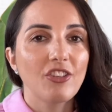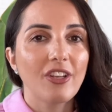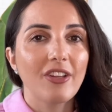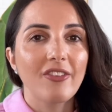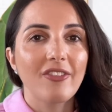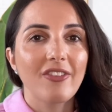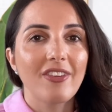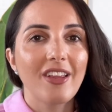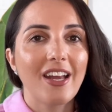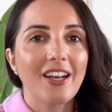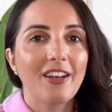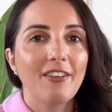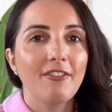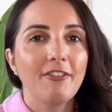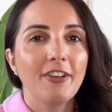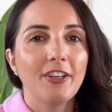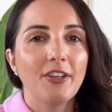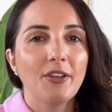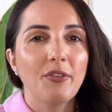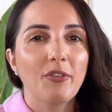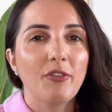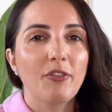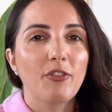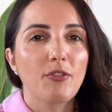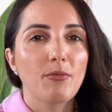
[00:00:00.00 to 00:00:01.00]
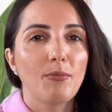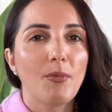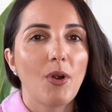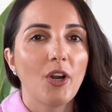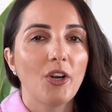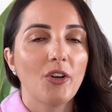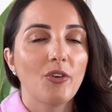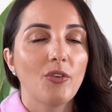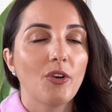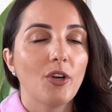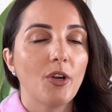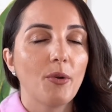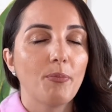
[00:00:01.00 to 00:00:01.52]
It's not a very
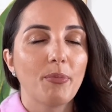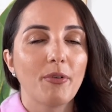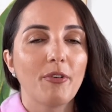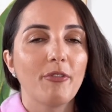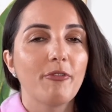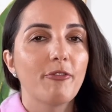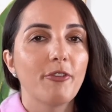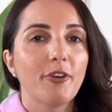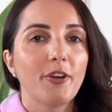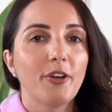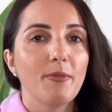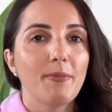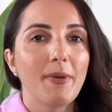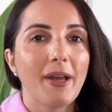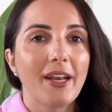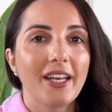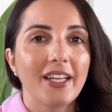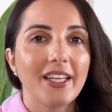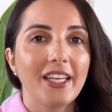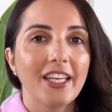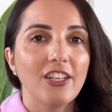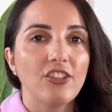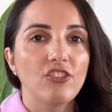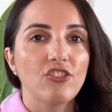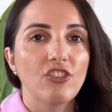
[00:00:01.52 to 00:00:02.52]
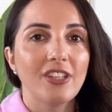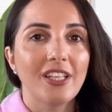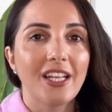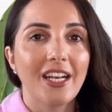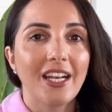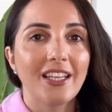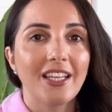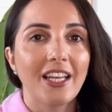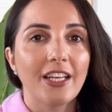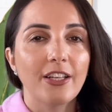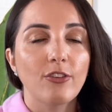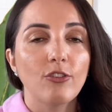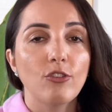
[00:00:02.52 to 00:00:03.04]
smart or preferred medication that I
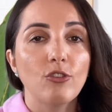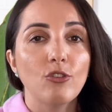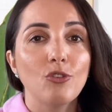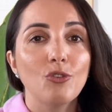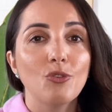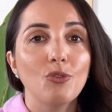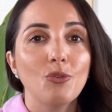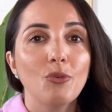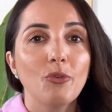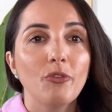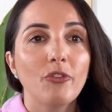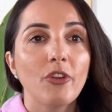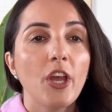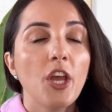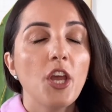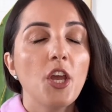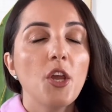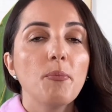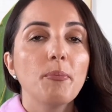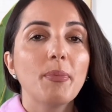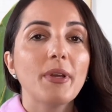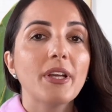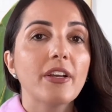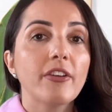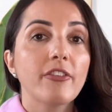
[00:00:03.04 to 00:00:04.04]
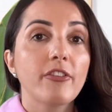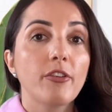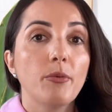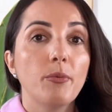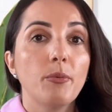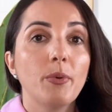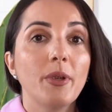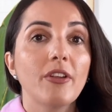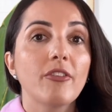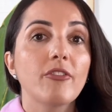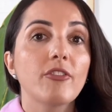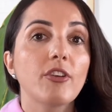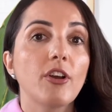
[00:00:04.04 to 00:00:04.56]
like to use because the
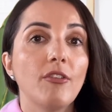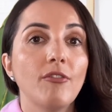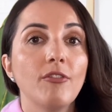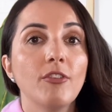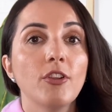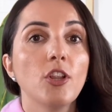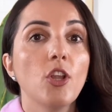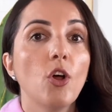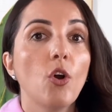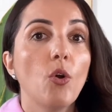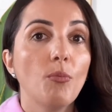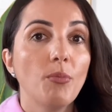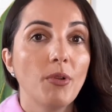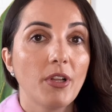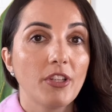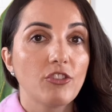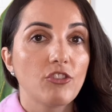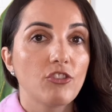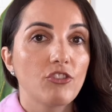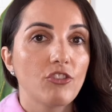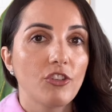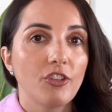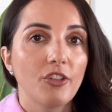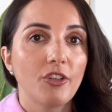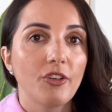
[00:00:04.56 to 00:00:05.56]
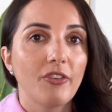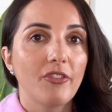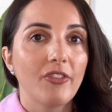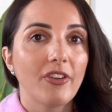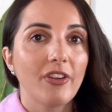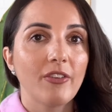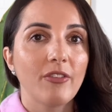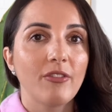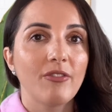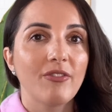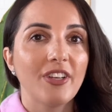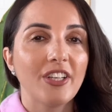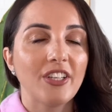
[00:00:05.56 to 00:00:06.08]
risk of low blood sugars
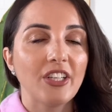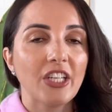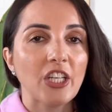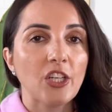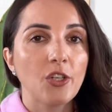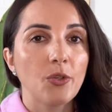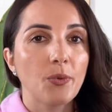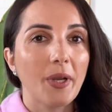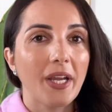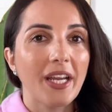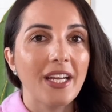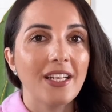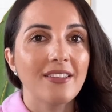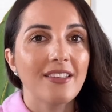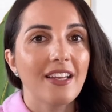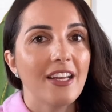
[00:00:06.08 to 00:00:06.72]
is very great.